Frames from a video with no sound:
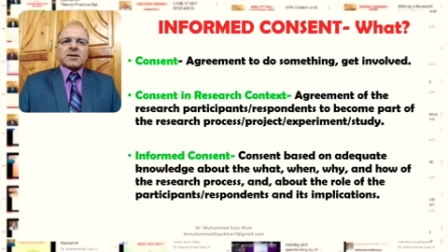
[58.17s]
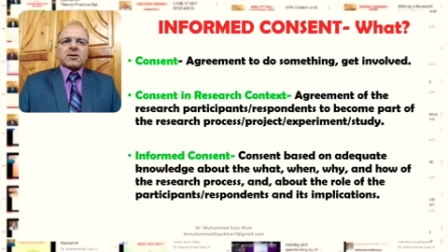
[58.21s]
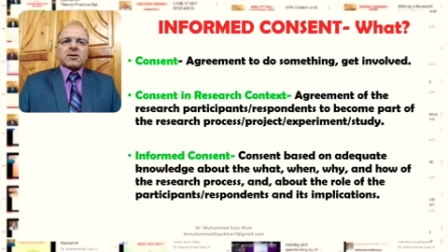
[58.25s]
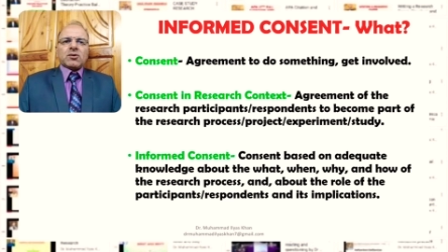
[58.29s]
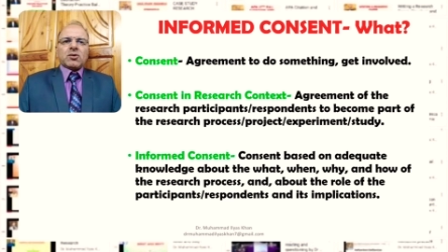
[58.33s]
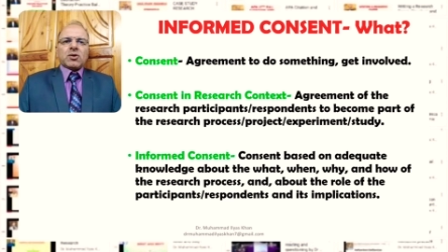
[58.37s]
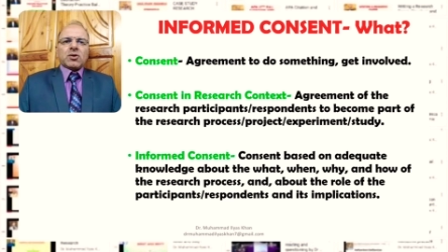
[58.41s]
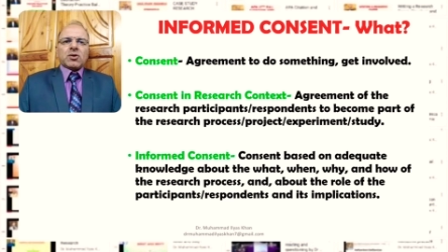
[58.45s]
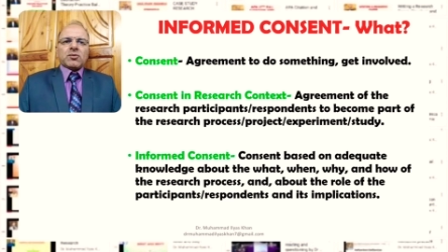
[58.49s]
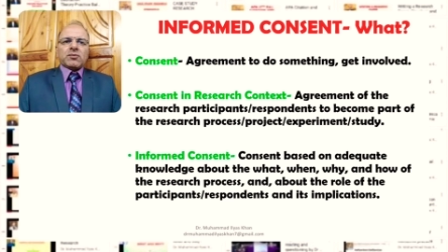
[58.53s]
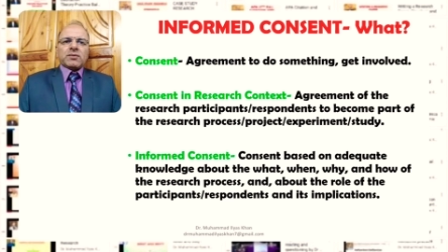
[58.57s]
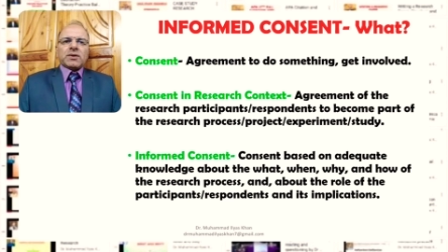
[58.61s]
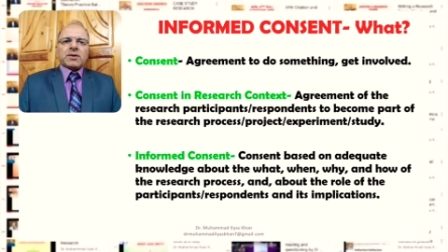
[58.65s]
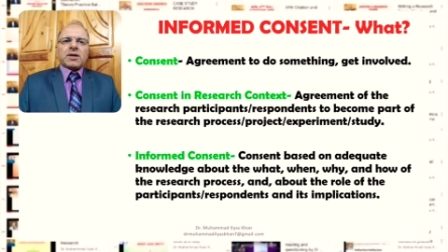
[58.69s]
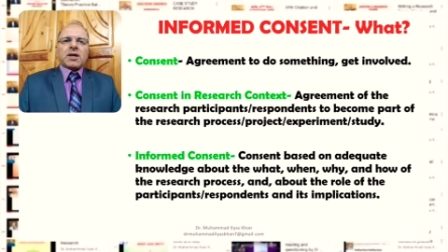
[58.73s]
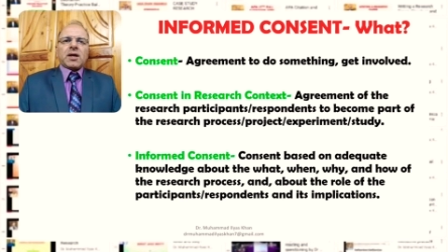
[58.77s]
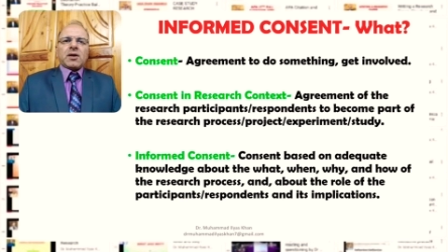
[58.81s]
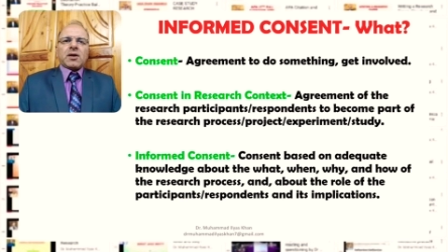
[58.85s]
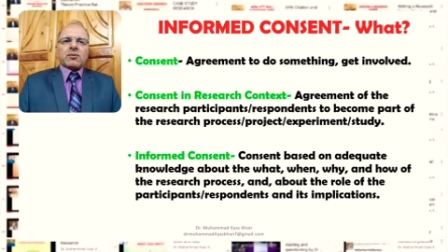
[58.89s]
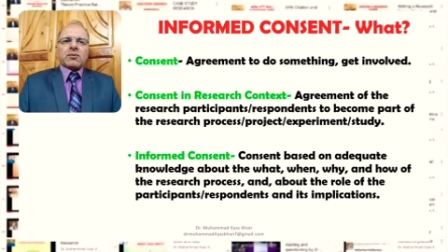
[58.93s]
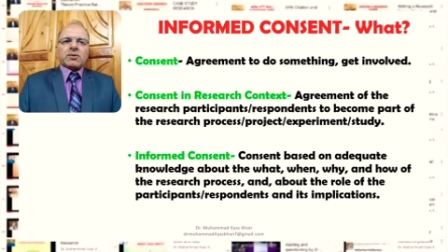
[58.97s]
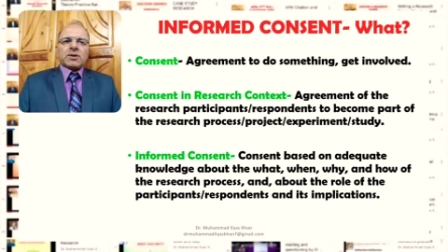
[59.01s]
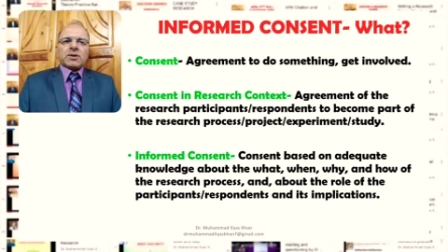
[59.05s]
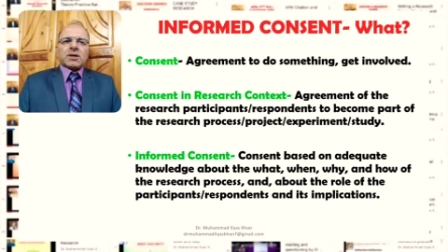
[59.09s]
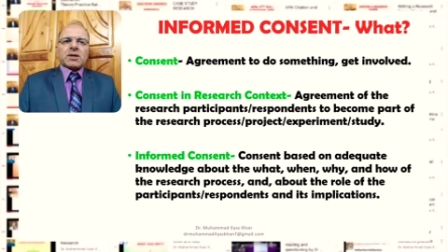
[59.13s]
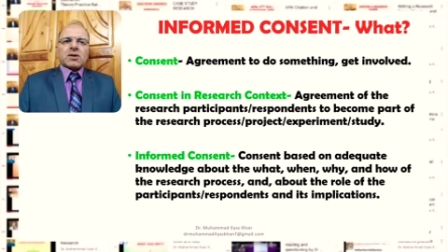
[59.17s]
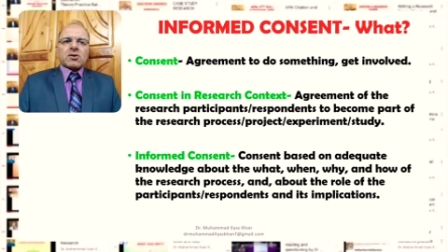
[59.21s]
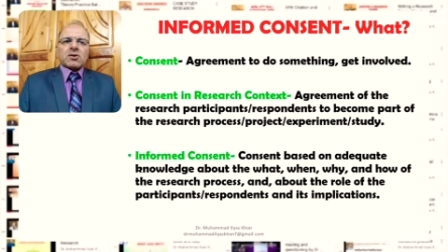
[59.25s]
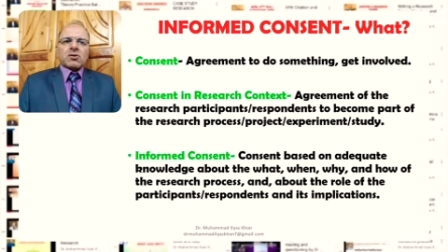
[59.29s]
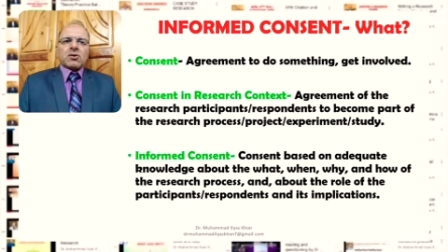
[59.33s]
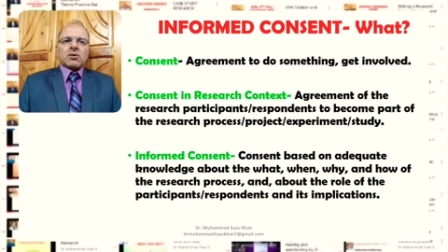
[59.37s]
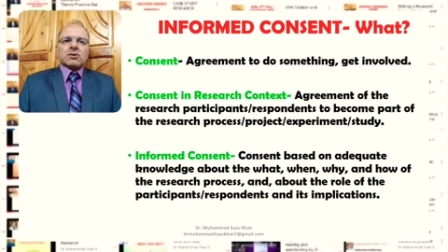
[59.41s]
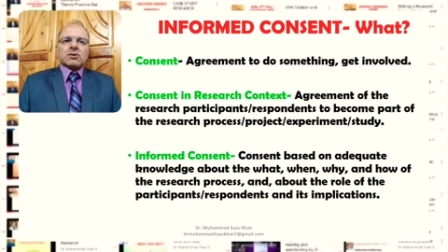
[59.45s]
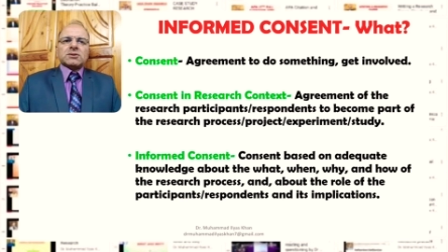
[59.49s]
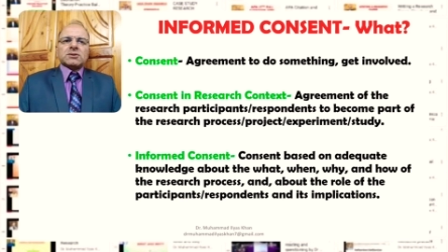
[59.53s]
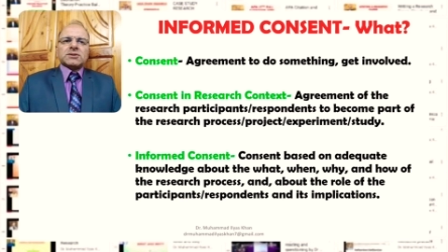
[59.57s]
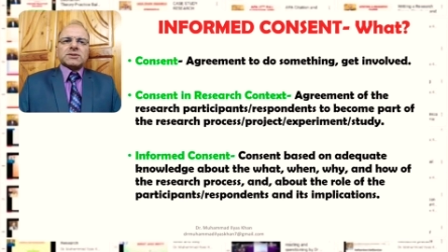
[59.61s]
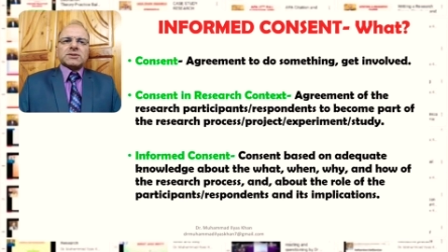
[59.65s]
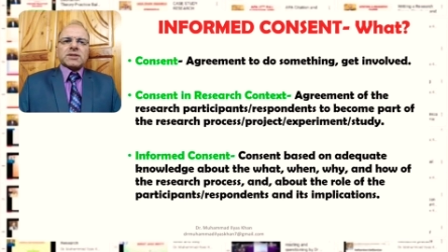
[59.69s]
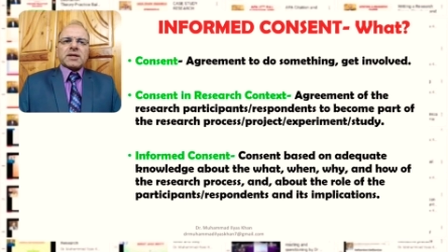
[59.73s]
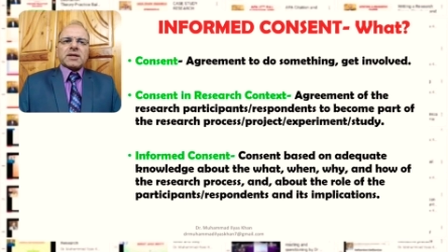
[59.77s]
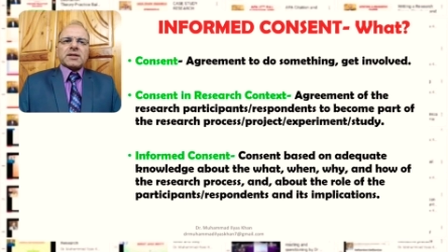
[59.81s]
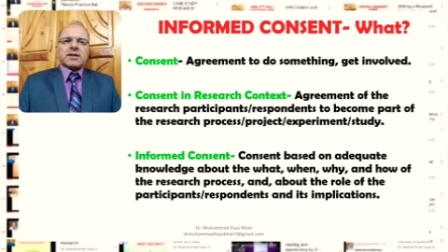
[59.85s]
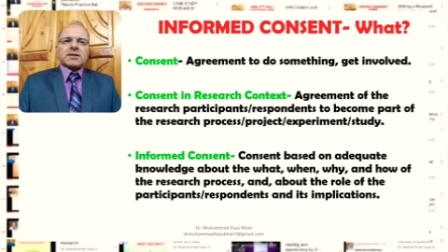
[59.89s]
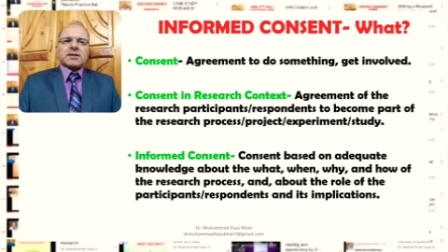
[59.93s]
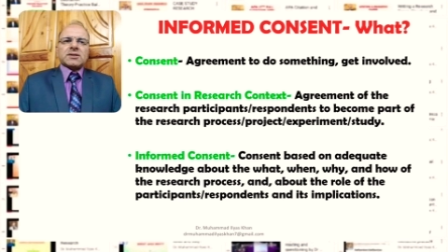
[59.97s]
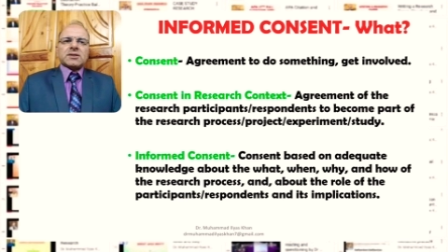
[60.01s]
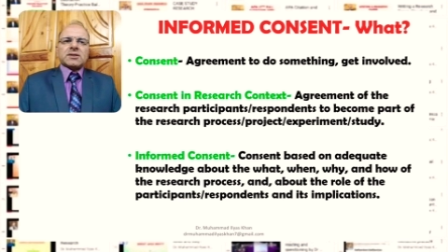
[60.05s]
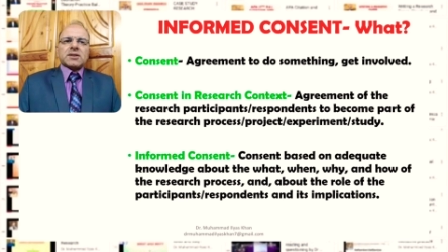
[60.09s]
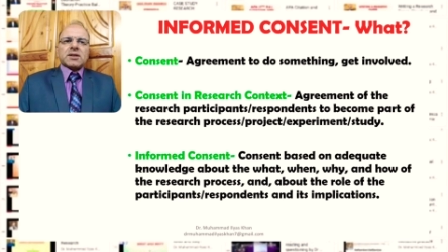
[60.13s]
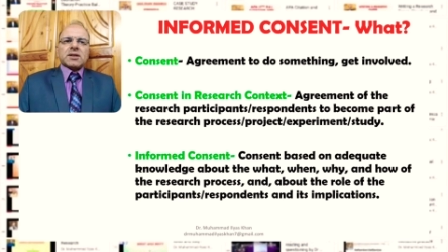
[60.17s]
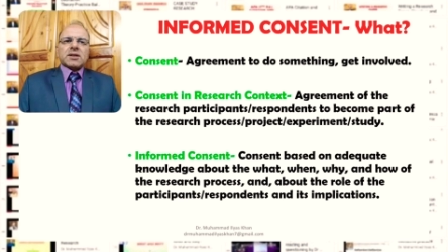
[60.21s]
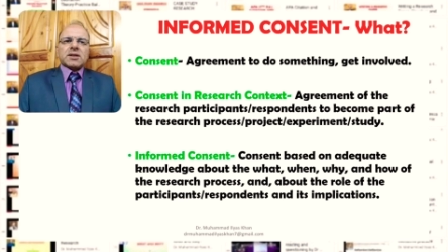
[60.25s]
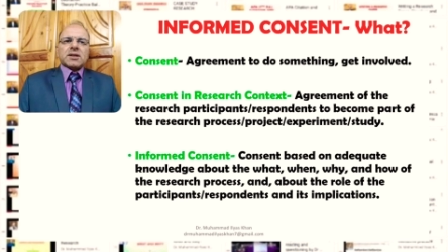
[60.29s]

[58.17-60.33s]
or we have their consent